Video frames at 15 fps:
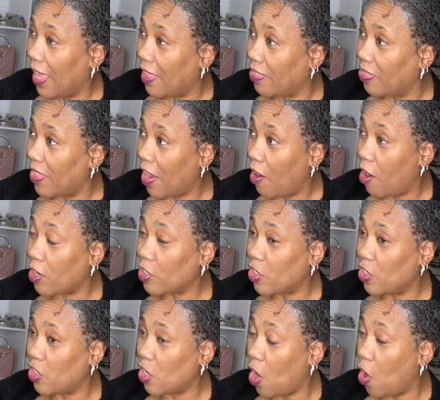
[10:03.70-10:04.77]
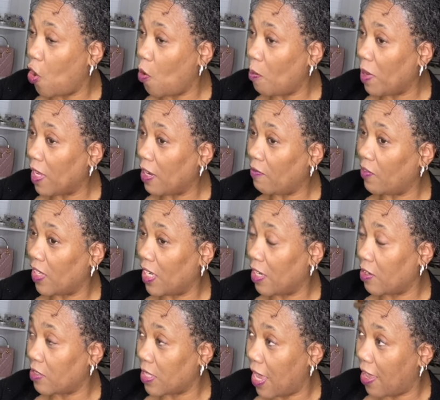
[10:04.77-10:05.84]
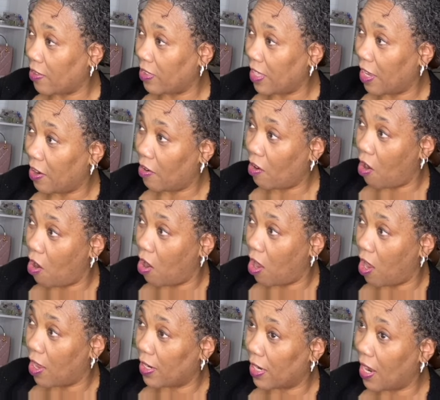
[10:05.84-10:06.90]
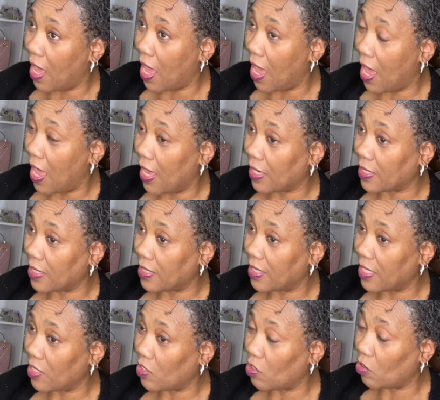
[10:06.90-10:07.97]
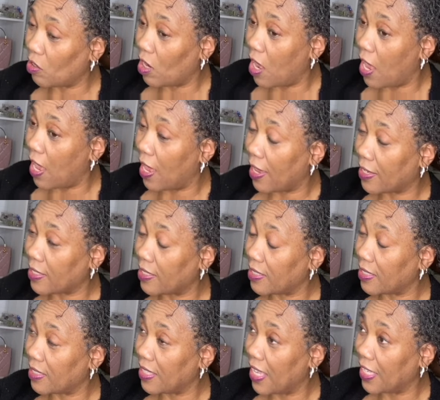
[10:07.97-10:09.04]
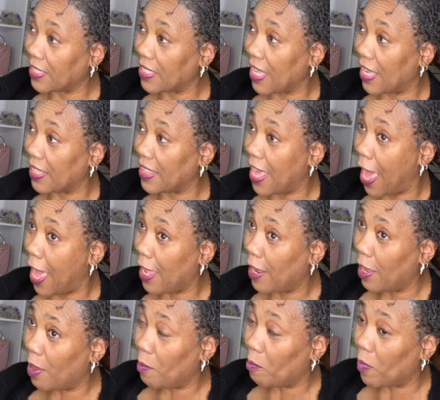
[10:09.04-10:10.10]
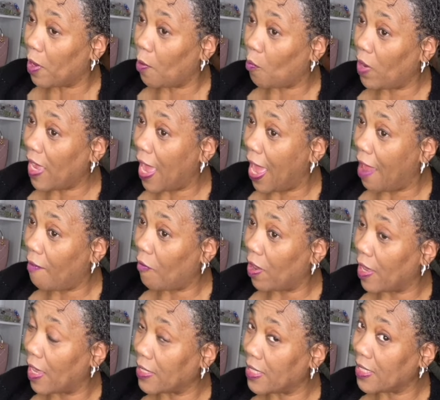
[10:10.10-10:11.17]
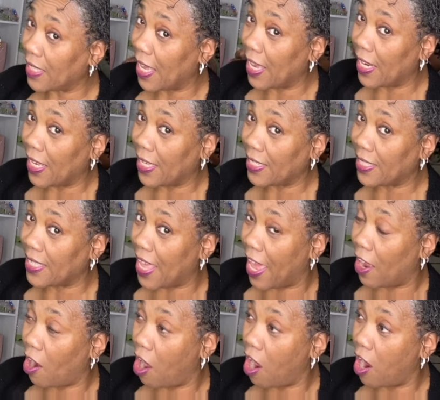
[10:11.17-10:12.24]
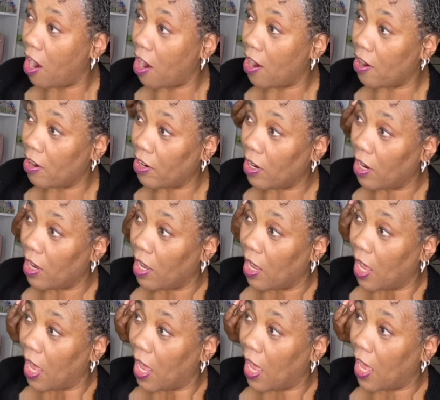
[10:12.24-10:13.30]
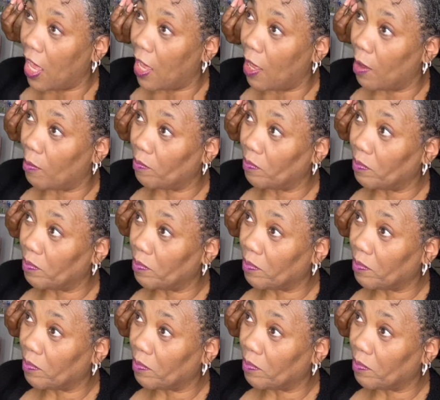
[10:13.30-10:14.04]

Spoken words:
There are so many videos out there on locks, Sister Locs, things like that. But we have us ladies that are, I'm